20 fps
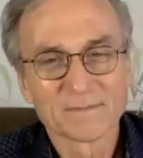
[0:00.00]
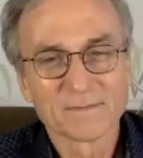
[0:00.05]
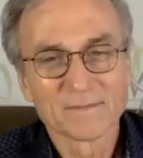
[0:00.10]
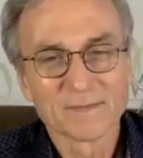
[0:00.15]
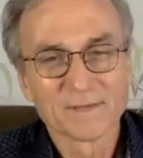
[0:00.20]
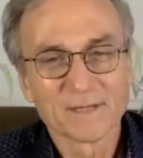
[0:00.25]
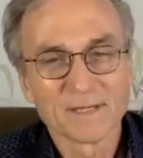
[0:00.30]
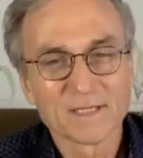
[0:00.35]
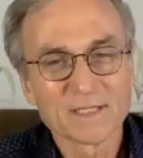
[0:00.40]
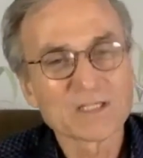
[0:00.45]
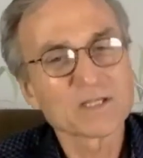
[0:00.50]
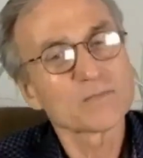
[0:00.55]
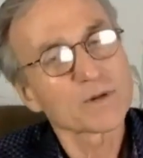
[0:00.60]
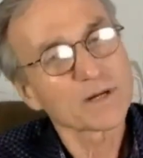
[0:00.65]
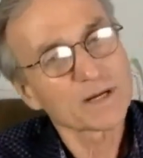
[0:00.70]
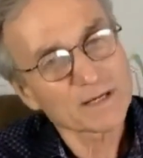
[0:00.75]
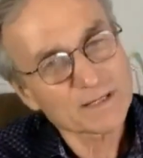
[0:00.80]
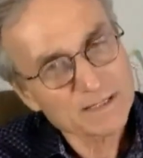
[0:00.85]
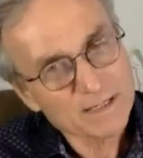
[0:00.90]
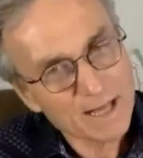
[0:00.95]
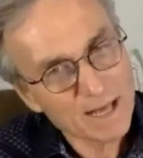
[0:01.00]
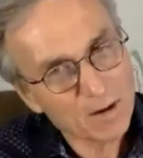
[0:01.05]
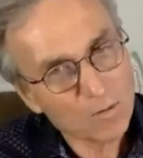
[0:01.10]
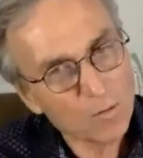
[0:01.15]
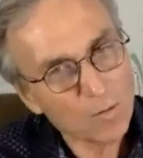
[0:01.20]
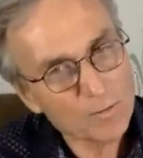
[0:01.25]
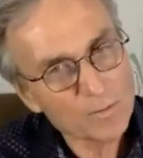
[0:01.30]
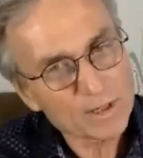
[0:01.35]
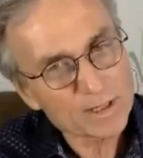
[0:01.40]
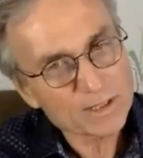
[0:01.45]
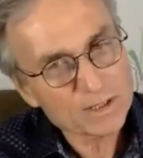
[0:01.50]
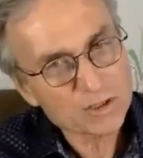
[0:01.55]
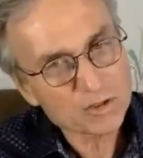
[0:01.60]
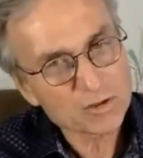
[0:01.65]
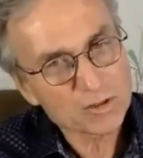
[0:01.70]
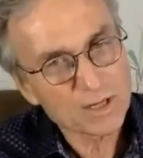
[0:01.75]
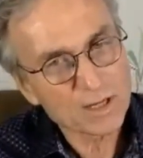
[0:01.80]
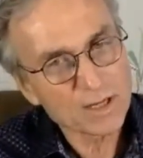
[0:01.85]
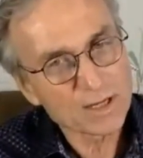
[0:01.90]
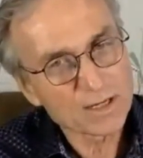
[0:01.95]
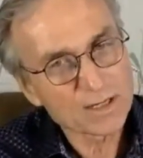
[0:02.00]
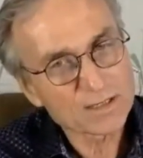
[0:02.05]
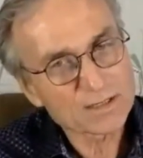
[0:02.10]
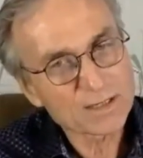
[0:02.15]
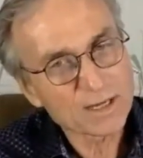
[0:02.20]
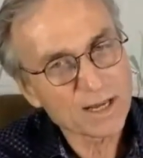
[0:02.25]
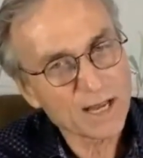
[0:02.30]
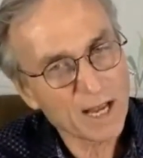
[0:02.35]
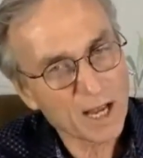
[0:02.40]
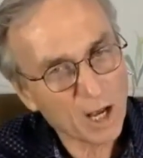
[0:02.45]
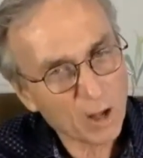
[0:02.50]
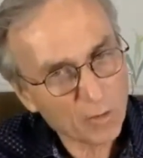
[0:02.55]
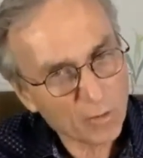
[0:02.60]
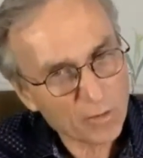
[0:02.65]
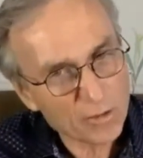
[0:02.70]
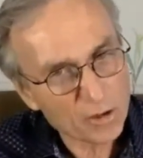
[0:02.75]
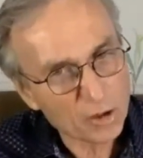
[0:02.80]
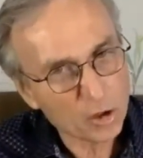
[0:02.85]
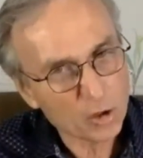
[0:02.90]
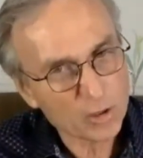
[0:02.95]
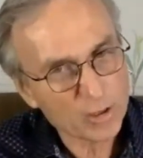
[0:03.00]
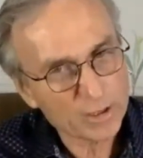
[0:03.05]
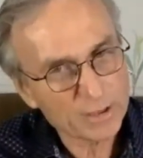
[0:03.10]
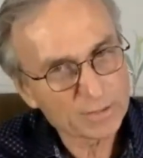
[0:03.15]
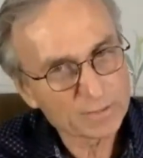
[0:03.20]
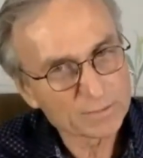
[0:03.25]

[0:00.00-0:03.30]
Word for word: He says, Because that woman is, is healthy looking.